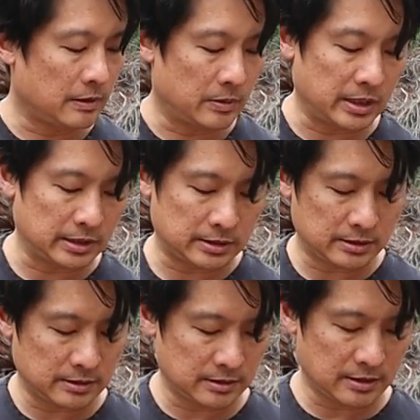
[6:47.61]
but
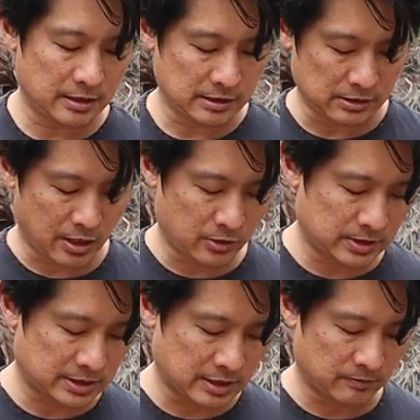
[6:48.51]
you know, I
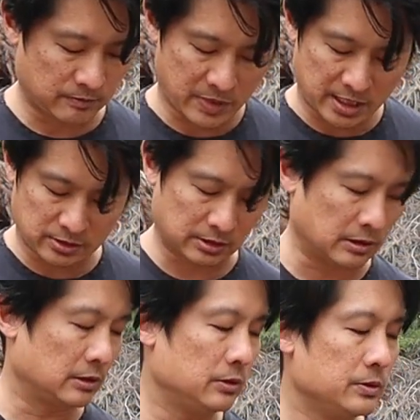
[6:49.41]
always come back to the
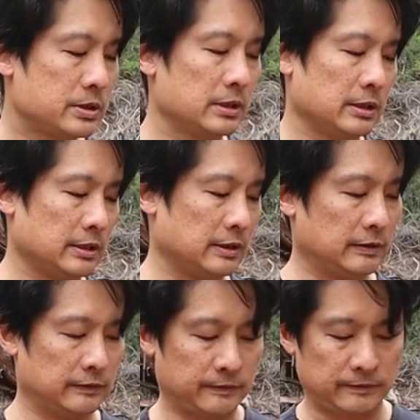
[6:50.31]
conclusion
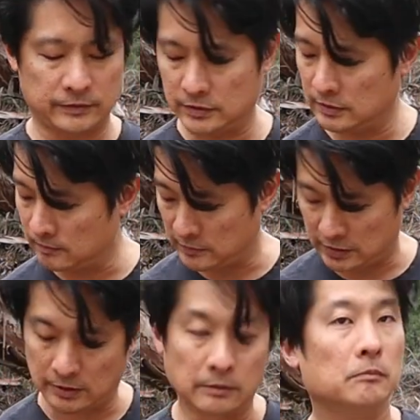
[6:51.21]
of, you
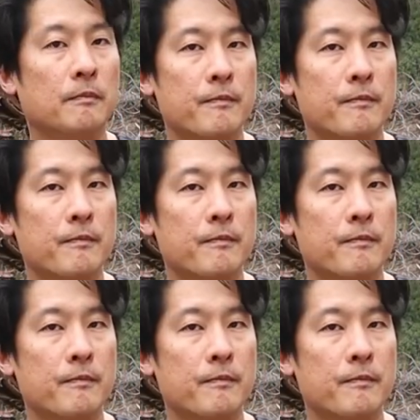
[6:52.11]
know,